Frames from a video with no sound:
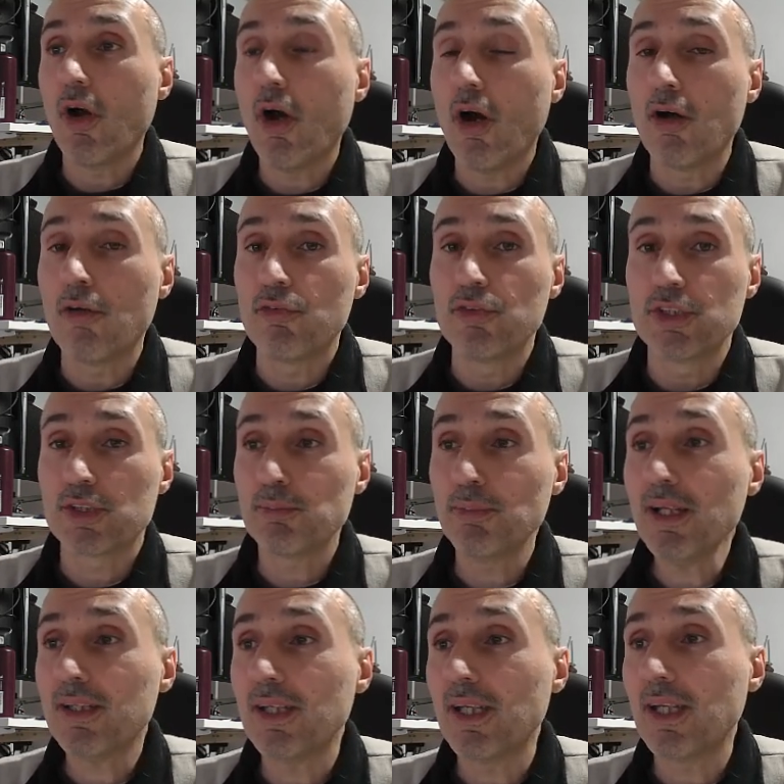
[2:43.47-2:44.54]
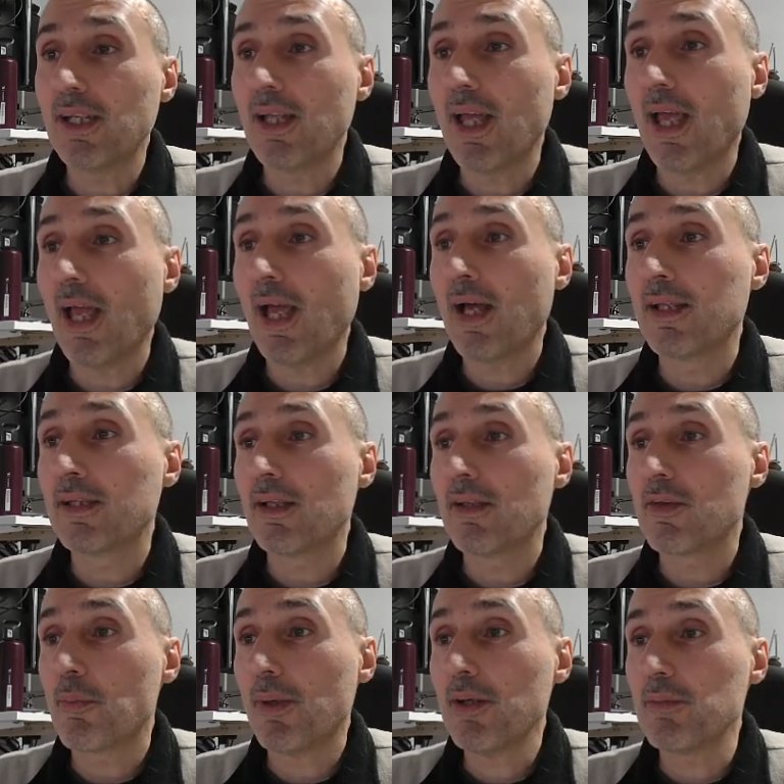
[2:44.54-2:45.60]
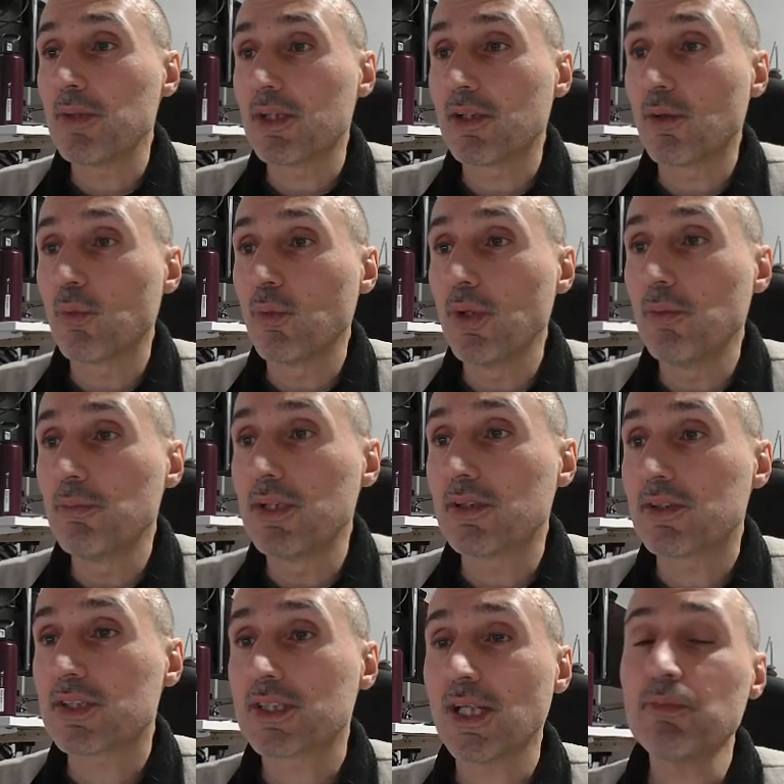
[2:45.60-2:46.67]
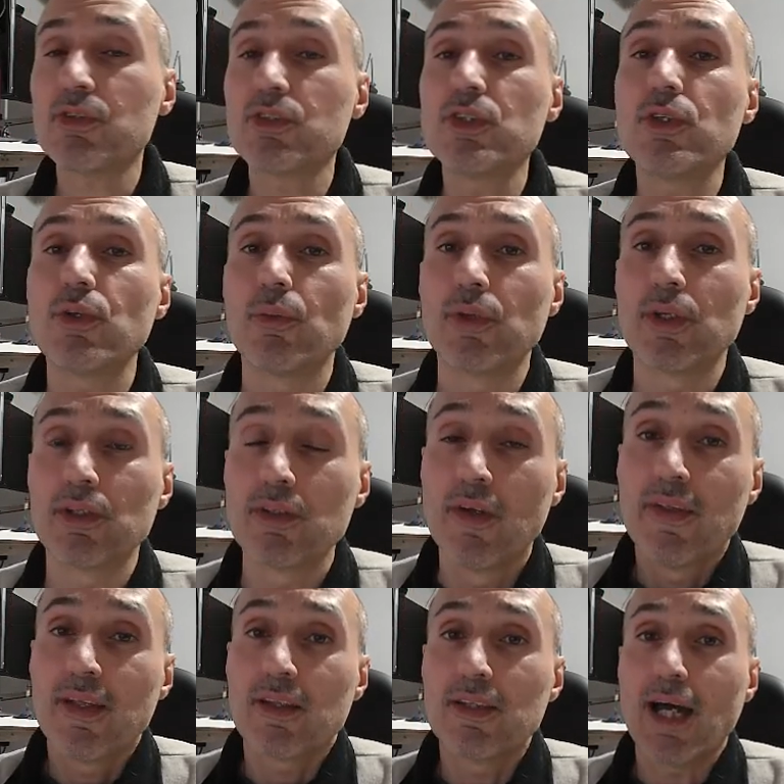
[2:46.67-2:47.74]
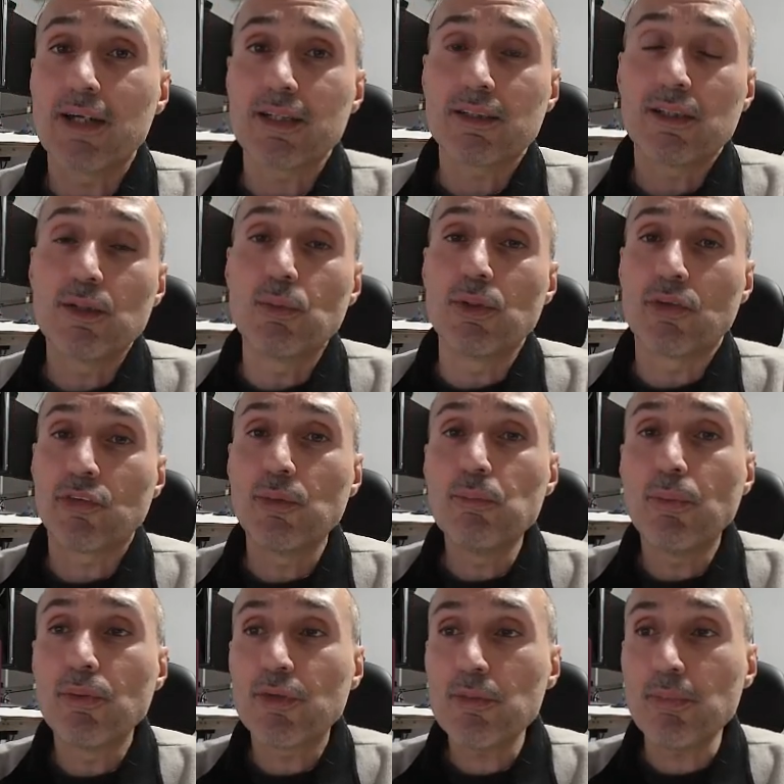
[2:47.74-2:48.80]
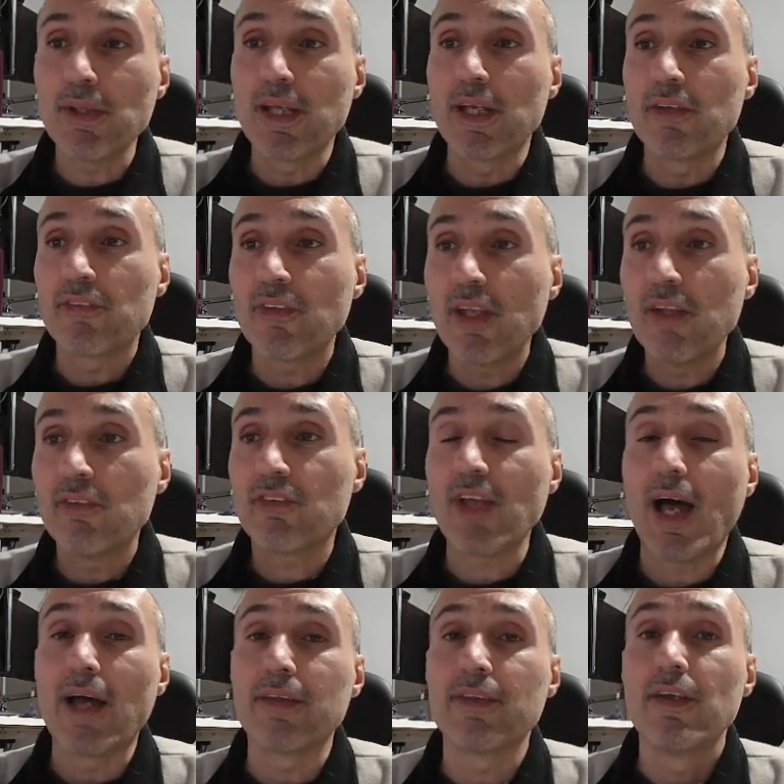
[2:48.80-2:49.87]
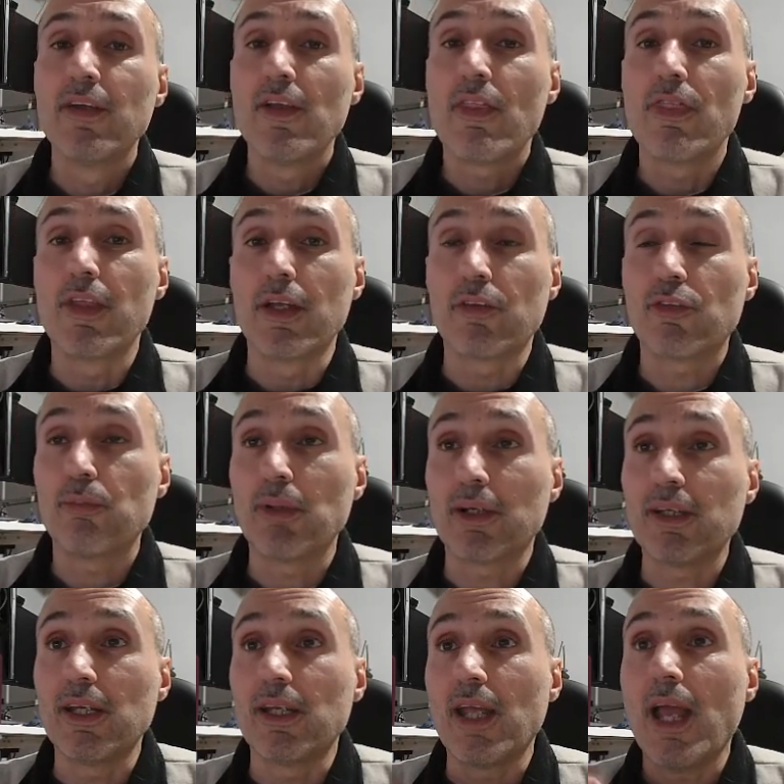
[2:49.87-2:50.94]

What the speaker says: of this plugin, and the parameter will be substituted directly with a simple replace inside this plugin.